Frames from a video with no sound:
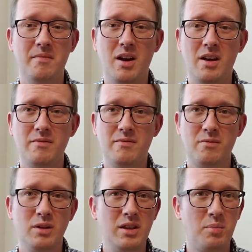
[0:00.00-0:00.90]
I've
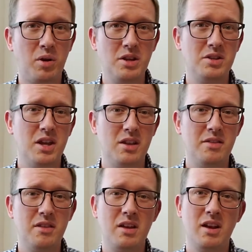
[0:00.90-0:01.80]
really appreciated
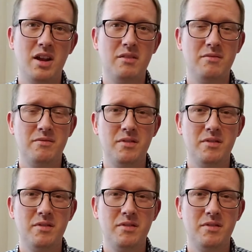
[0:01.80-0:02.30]
the kind of